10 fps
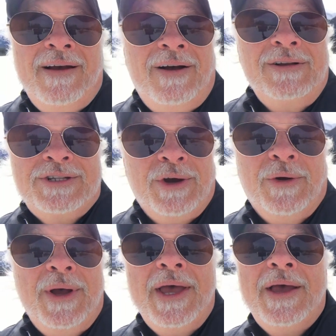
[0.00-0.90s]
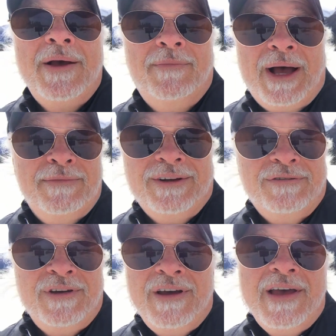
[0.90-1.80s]
Also, Bob
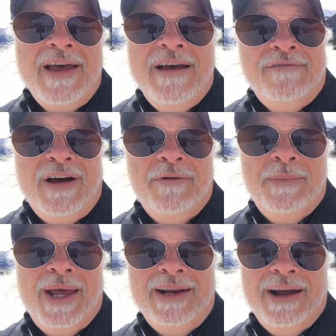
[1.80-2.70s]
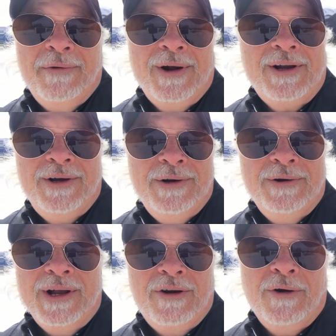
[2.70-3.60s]
of Fountain Pen Network,
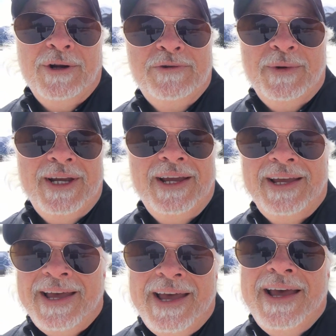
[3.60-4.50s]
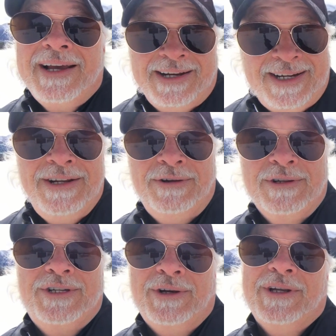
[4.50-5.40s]
who encouraged me,
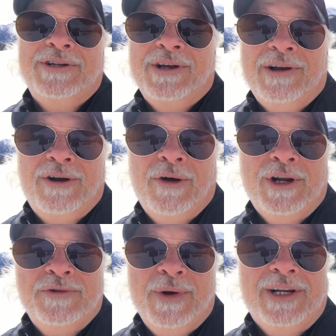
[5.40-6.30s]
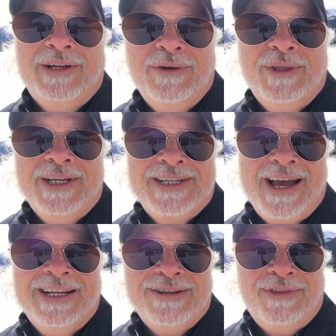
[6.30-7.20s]
continues to con encourage me to do these
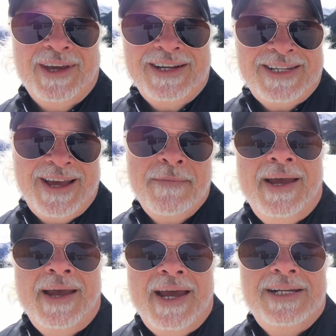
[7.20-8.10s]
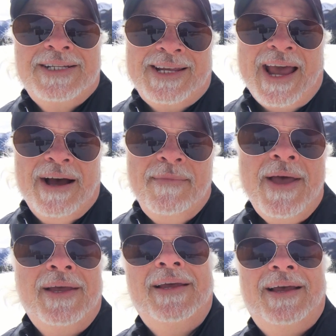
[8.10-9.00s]
kinds of things. And Sam,
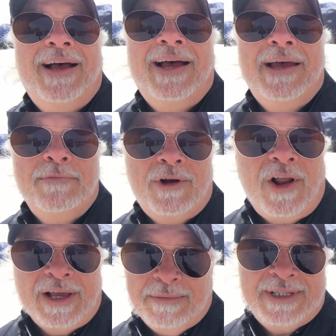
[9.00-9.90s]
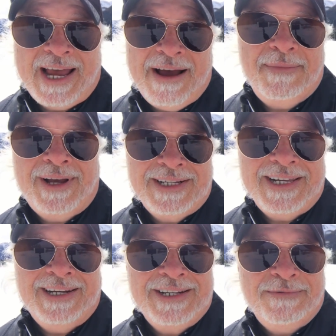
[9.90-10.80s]
uh, I'm calling him Sam because
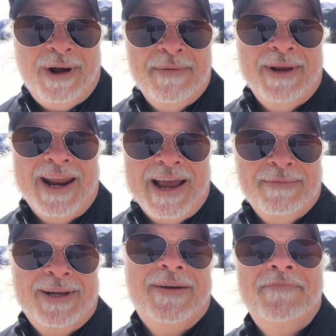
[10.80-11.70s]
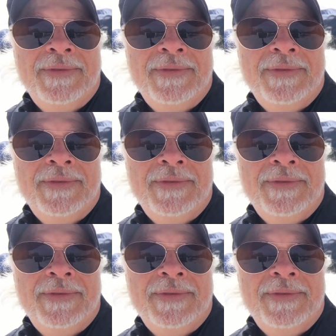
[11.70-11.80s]
he doesn't want to be named